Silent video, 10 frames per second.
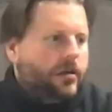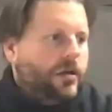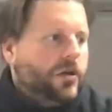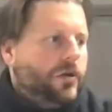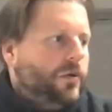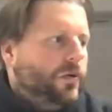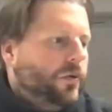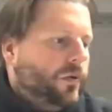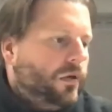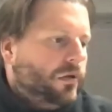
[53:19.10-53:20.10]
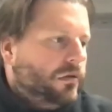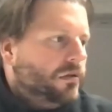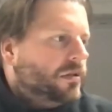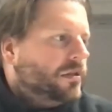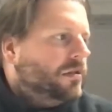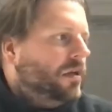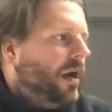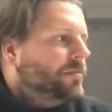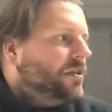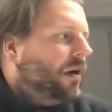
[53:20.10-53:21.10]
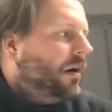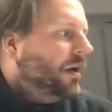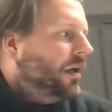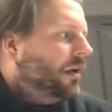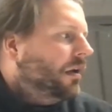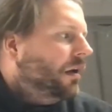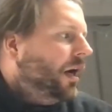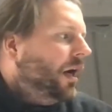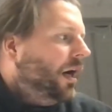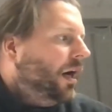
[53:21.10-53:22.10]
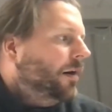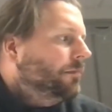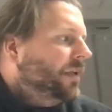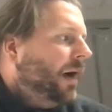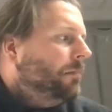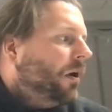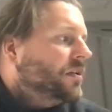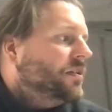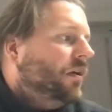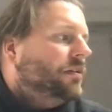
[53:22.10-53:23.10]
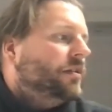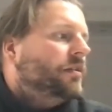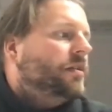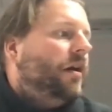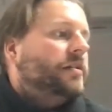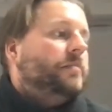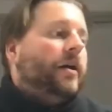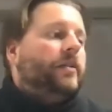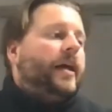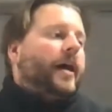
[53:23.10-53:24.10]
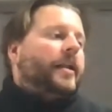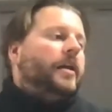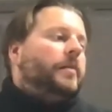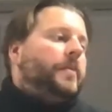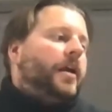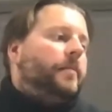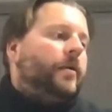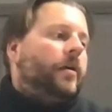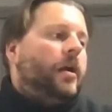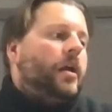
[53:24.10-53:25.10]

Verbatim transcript: who, I'm sorry, um, yeah, Mark Salter talks about that in a paper